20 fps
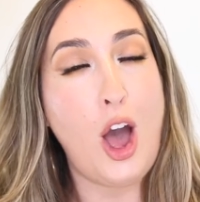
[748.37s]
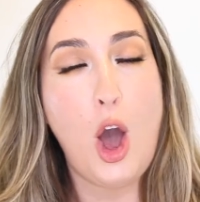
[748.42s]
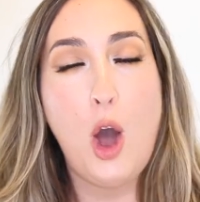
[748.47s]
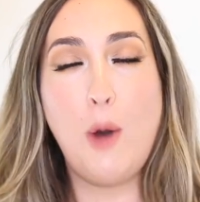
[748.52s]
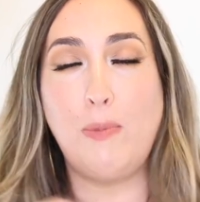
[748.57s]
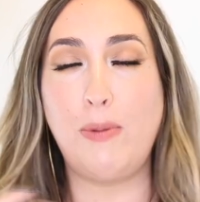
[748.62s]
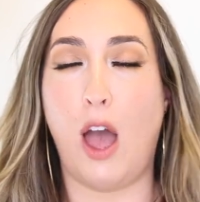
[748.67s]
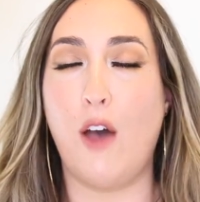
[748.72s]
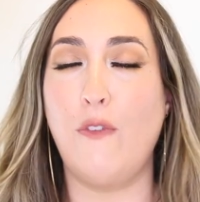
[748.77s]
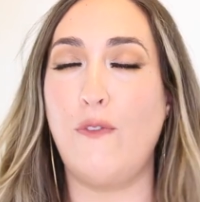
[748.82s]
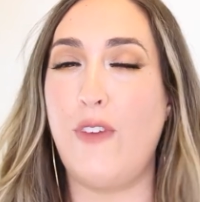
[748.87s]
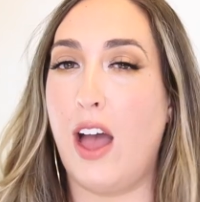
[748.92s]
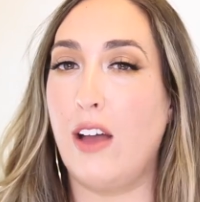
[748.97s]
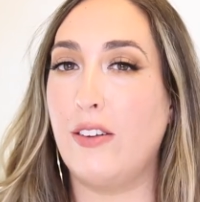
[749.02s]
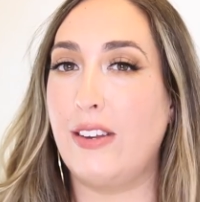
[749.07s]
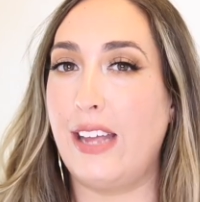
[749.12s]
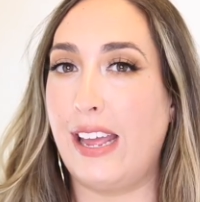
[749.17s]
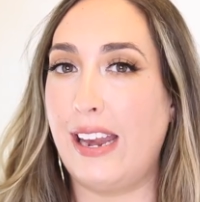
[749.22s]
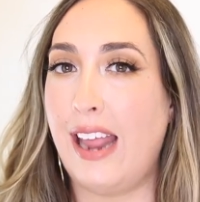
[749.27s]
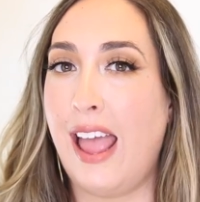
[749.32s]
I hope y'all
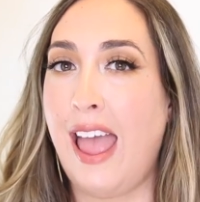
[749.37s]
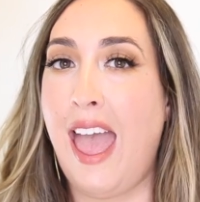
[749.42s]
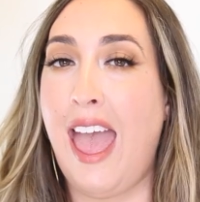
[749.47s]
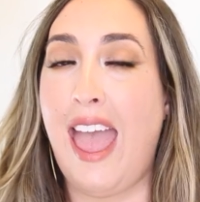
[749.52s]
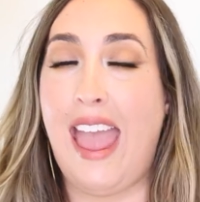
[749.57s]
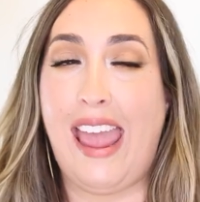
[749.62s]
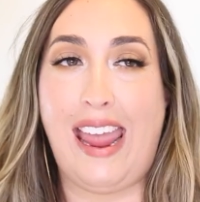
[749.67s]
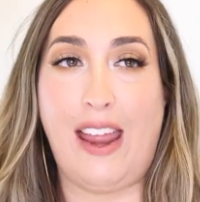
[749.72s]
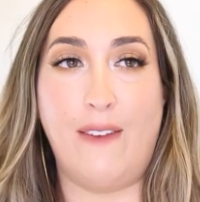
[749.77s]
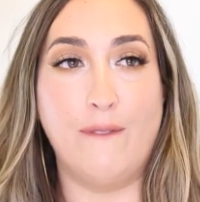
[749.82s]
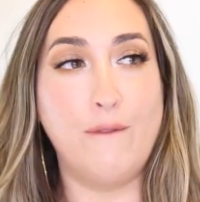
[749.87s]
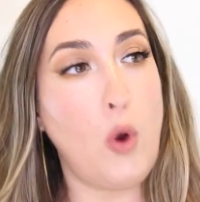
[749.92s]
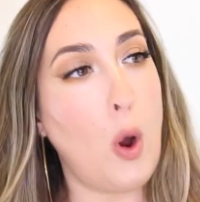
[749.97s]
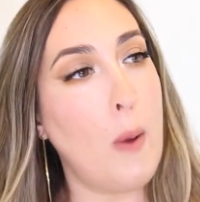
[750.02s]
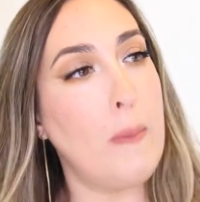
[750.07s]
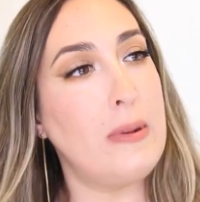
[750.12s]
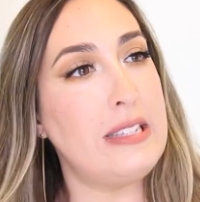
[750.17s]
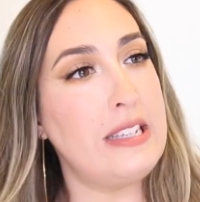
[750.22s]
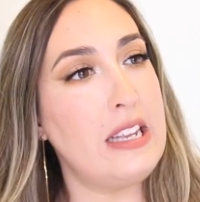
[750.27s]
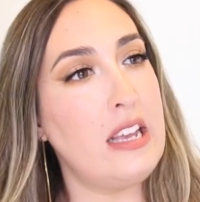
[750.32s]
found it
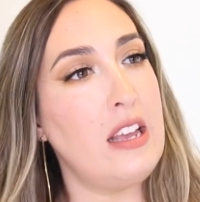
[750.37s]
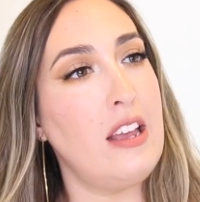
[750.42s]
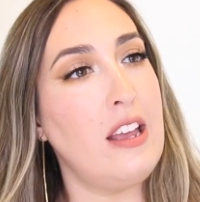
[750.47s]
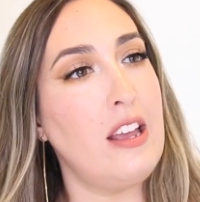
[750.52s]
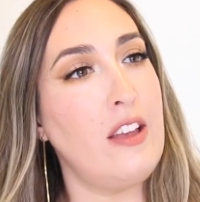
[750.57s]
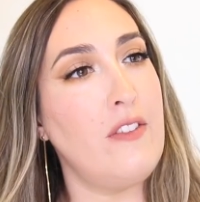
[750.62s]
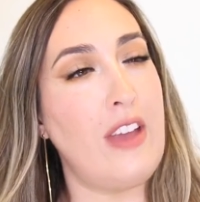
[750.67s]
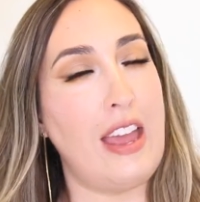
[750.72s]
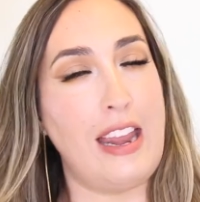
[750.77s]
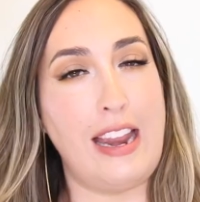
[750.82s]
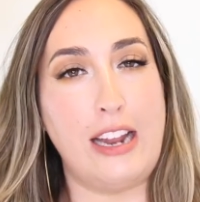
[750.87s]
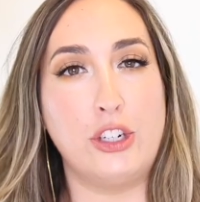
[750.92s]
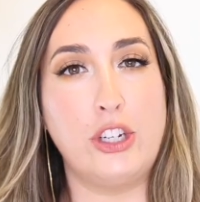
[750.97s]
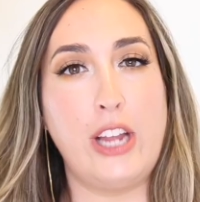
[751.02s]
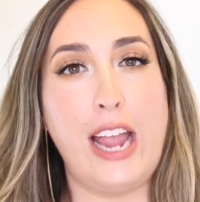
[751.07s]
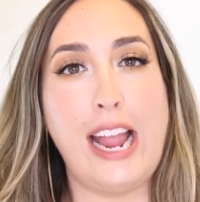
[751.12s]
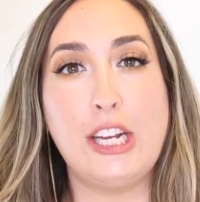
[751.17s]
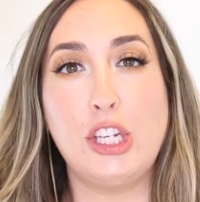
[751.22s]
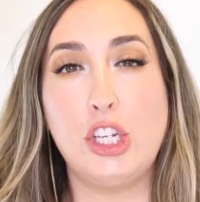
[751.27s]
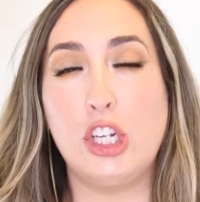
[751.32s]
informative and
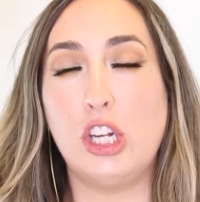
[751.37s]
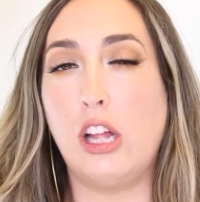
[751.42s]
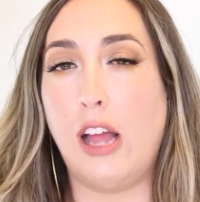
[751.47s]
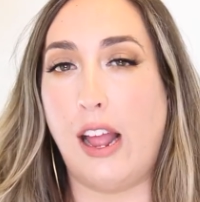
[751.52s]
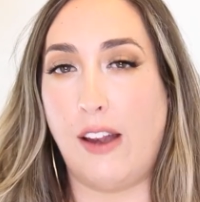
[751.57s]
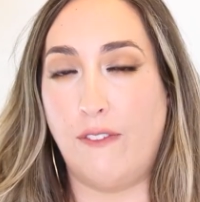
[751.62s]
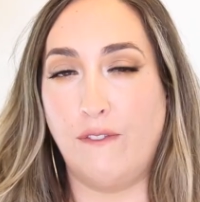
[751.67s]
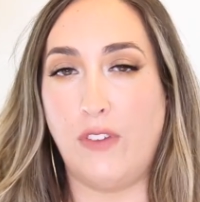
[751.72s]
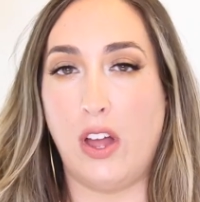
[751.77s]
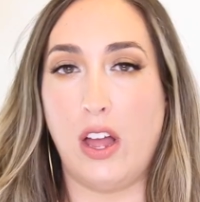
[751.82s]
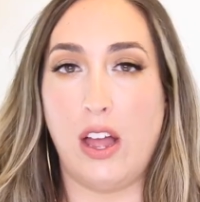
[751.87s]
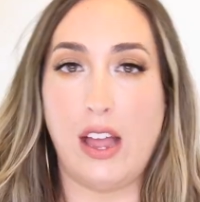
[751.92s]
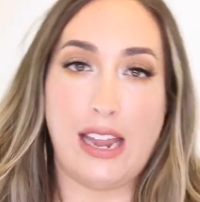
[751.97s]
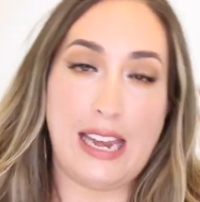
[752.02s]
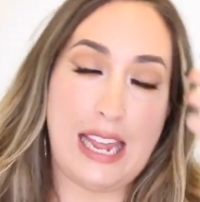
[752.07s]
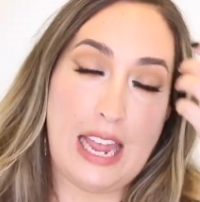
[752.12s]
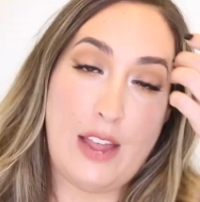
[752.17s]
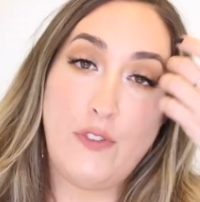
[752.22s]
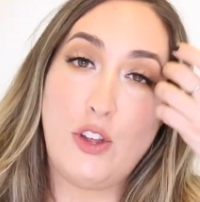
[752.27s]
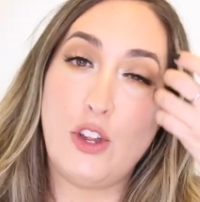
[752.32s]
educational and
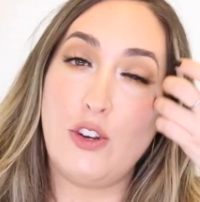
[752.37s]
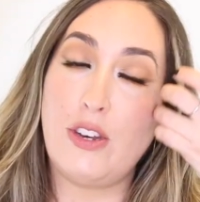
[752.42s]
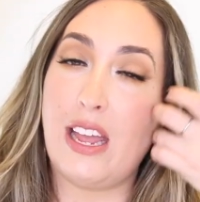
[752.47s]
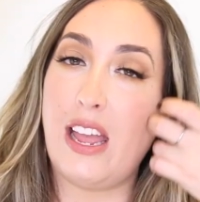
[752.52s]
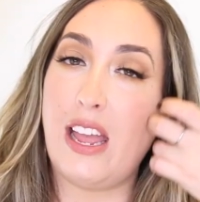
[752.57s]
fun. If you